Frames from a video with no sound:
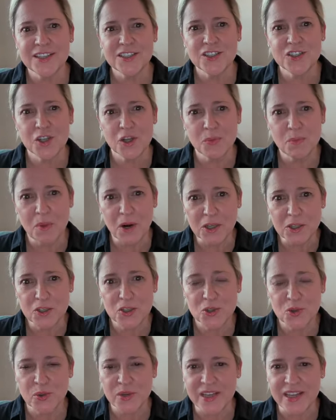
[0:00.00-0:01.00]
until
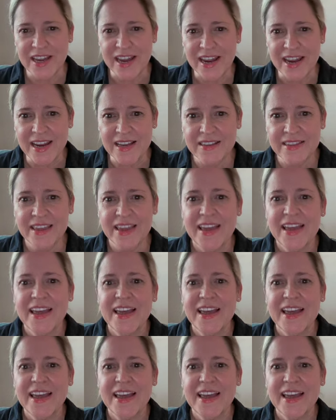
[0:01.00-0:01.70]
March 28th,